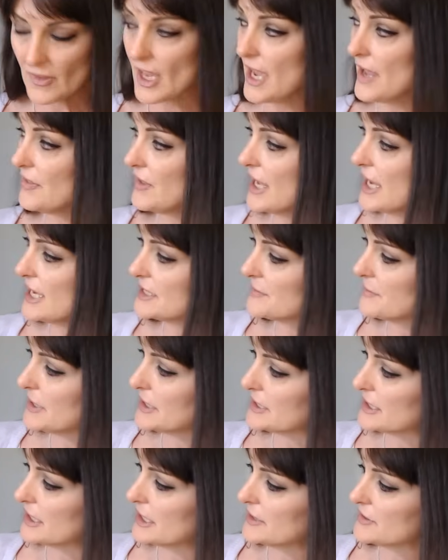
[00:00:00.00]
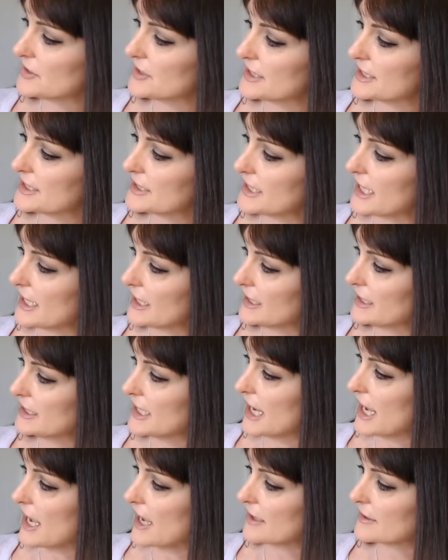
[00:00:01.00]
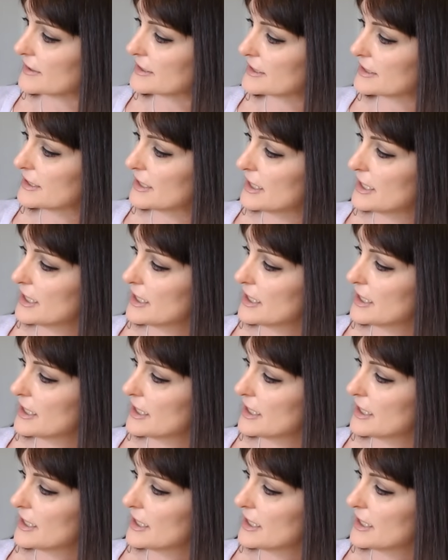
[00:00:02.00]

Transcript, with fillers: And the aspect here to the second house